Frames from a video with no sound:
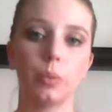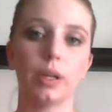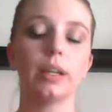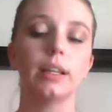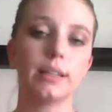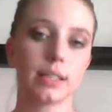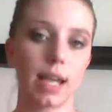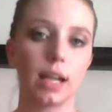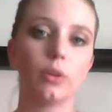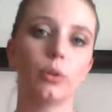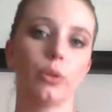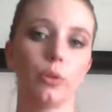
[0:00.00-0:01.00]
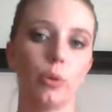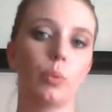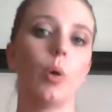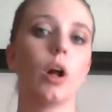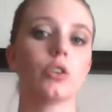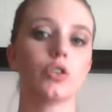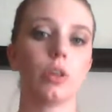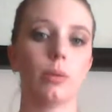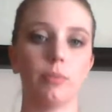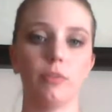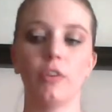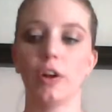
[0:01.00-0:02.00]
we can cycle through and wash
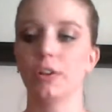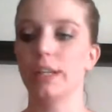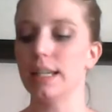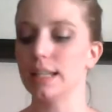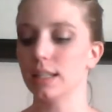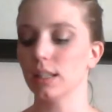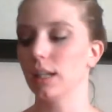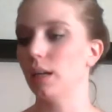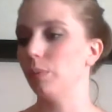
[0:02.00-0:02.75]
them fairly easily,